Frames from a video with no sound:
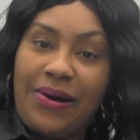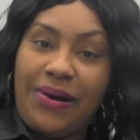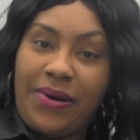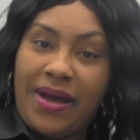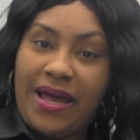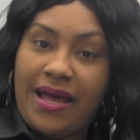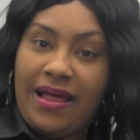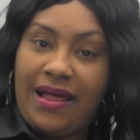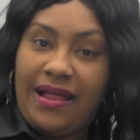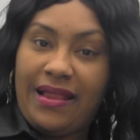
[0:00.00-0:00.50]

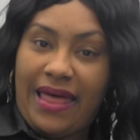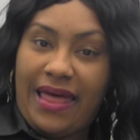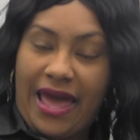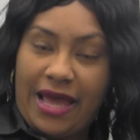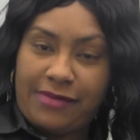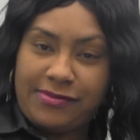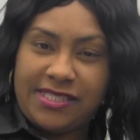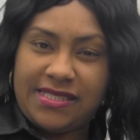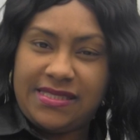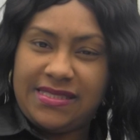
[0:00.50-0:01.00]
Well,
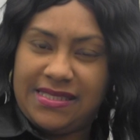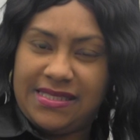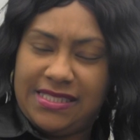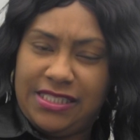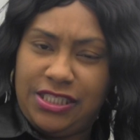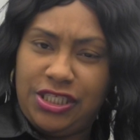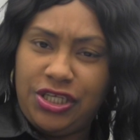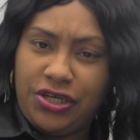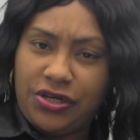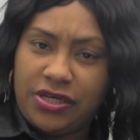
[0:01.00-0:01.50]

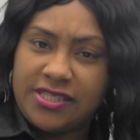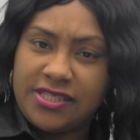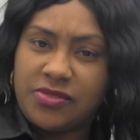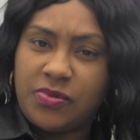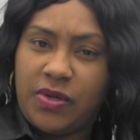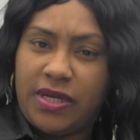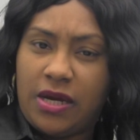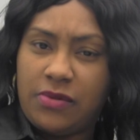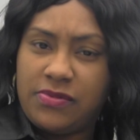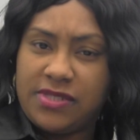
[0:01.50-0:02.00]
absolutely. You know, because
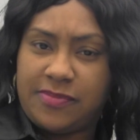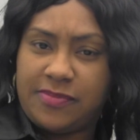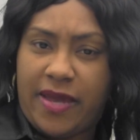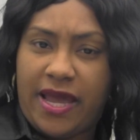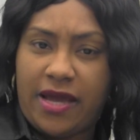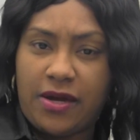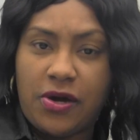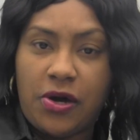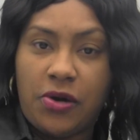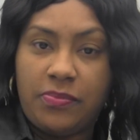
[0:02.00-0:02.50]
when I was
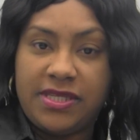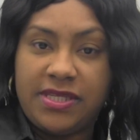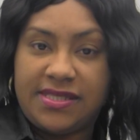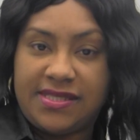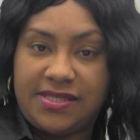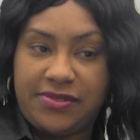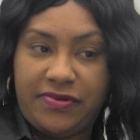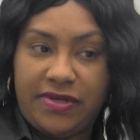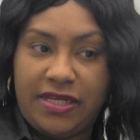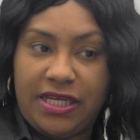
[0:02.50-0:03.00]
back home in
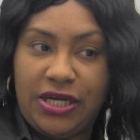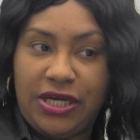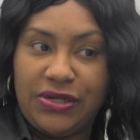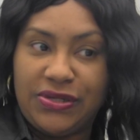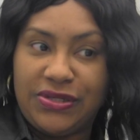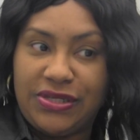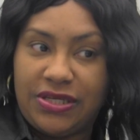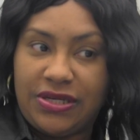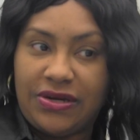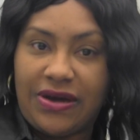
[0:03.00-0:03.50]
Sierra
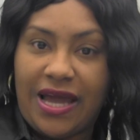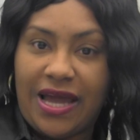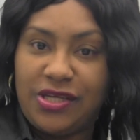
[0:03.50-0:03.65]
Leone, you know,